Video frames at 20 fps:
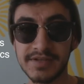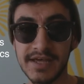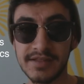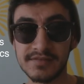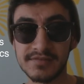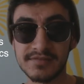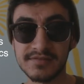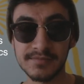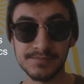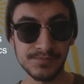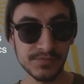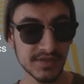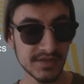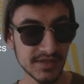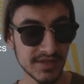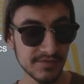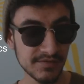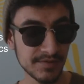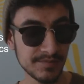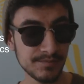dense,
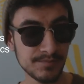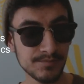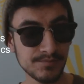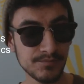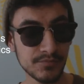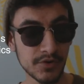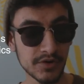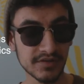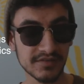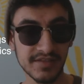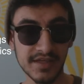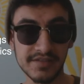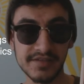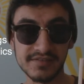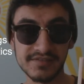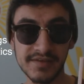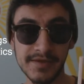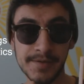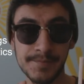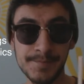giving products like
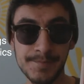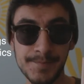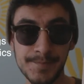this here.